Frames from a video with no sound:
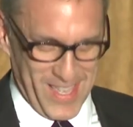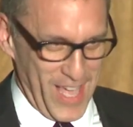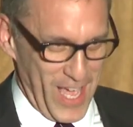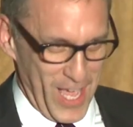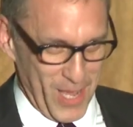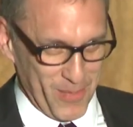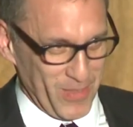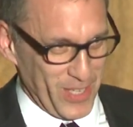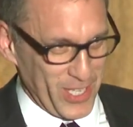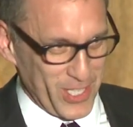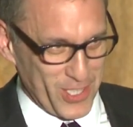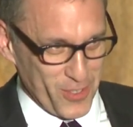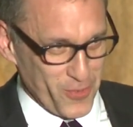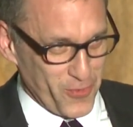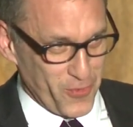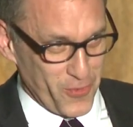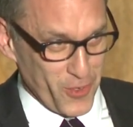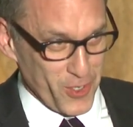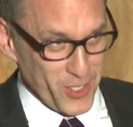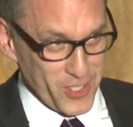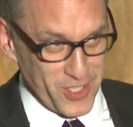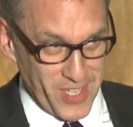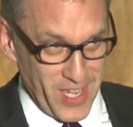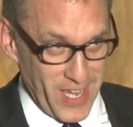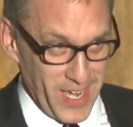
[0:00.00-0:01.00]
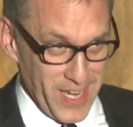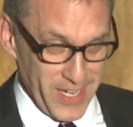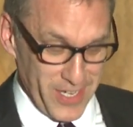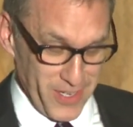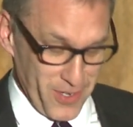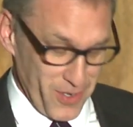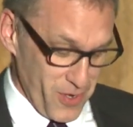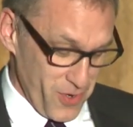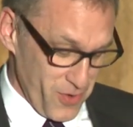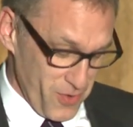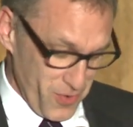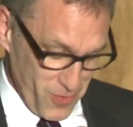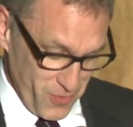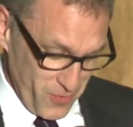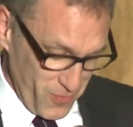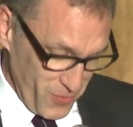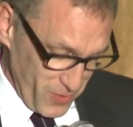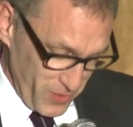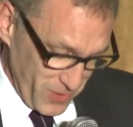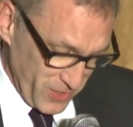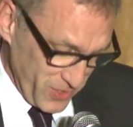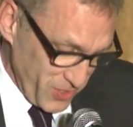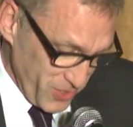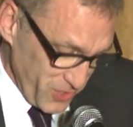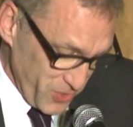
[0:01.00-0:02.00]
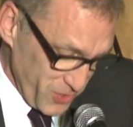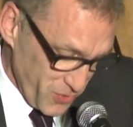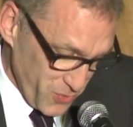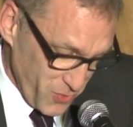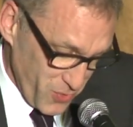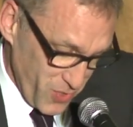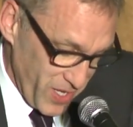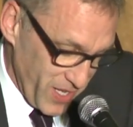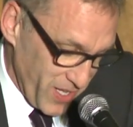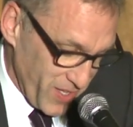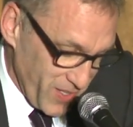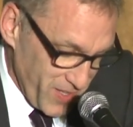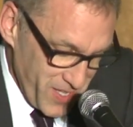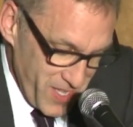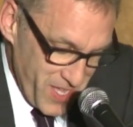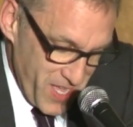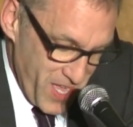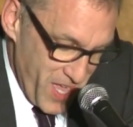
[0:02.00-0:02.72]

I'm like the first guy to go over in such a while.